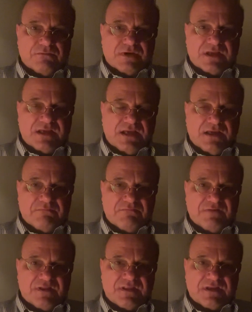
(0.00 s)
that came
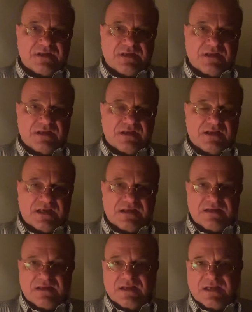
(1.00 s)
with it in
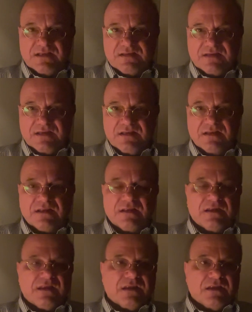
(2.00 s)
1918
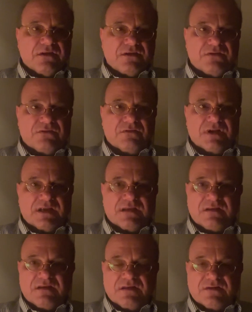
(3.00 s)
to
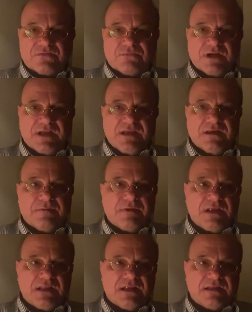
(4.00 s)
1920
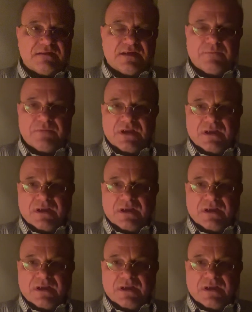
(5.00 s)
in that time,